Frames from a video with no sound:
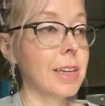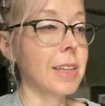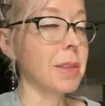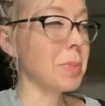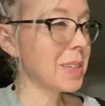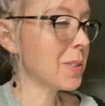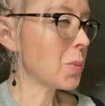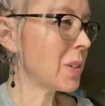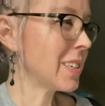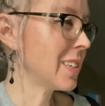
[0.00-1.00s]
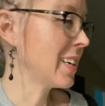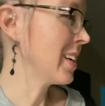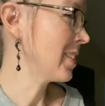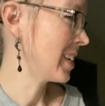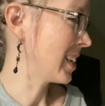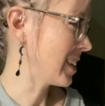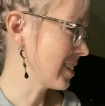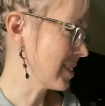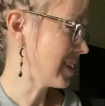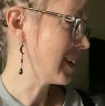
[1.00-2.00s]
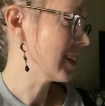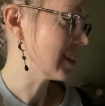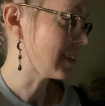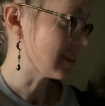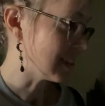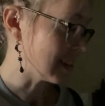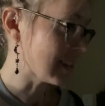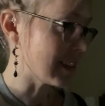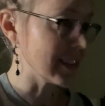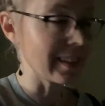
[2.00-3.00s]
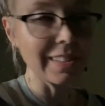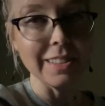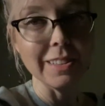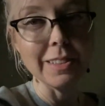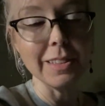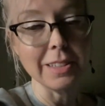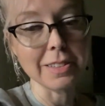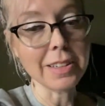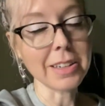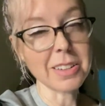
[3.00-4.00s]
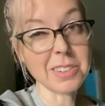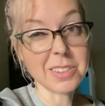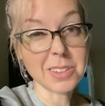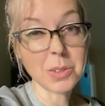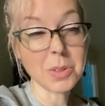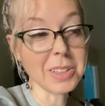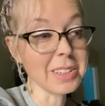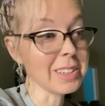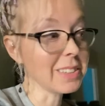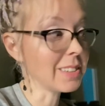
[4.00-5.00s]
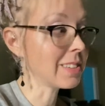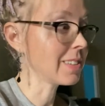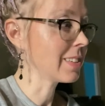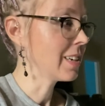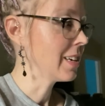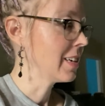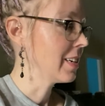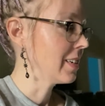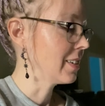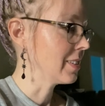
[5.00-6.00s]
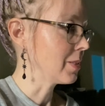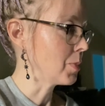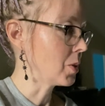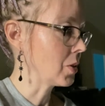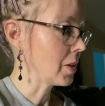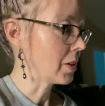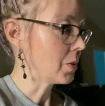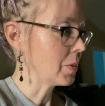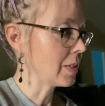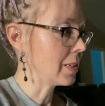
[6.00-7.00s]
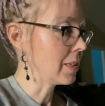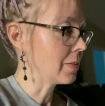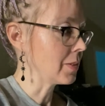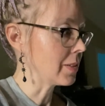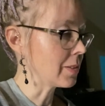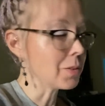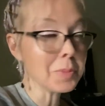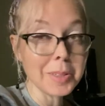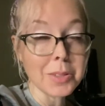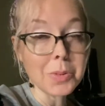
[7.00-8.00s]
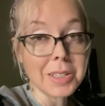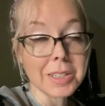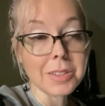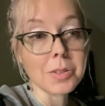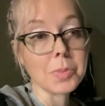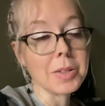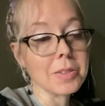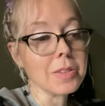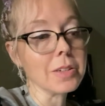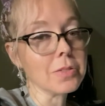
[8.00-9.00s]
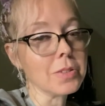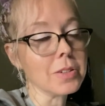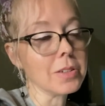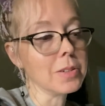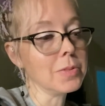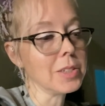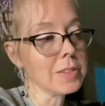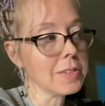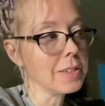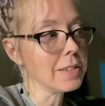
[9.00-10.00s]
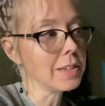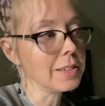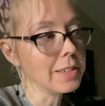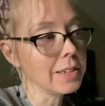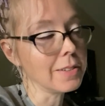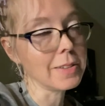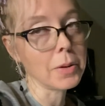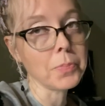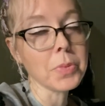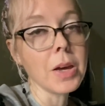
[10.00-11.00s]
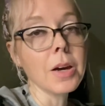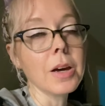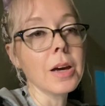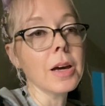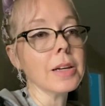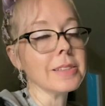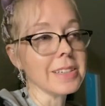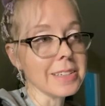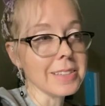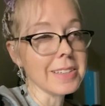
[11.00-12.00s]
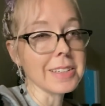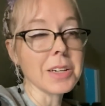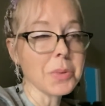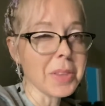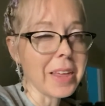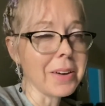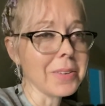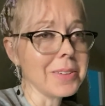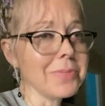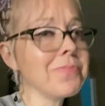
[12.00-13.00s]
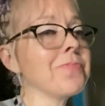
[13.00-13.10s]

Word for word: the best one right now that's not, that's like under $20 is the motorcycle one that was normally $20 but on sale for $16.99. So Danny said go with that one